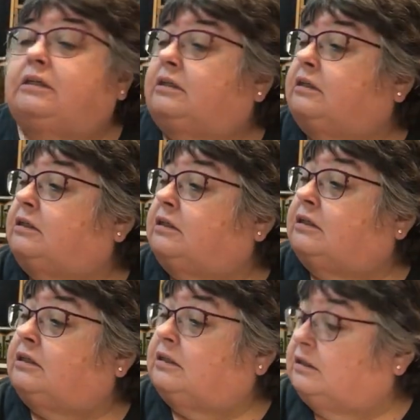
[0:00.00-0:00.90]

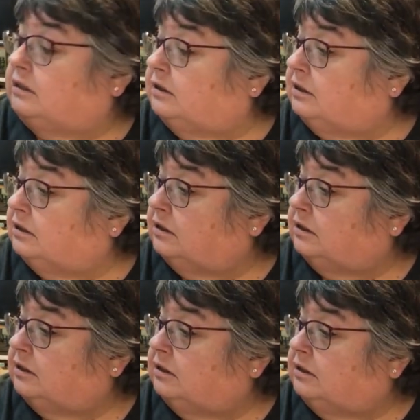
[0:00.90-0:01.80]

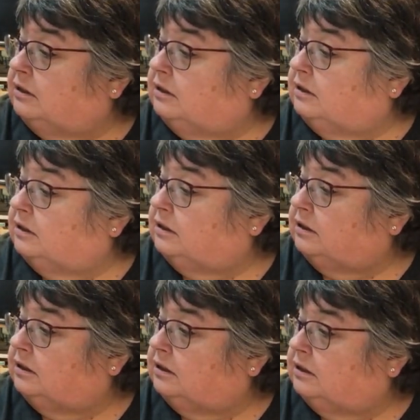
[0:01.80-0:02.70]

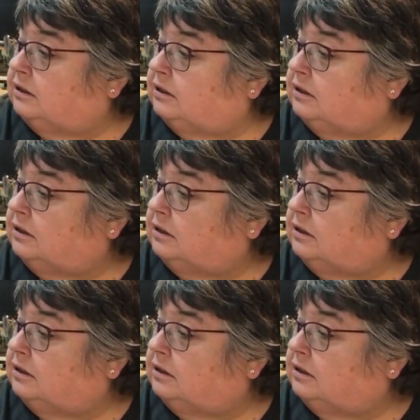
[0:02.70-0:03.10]
The person shown says nothing.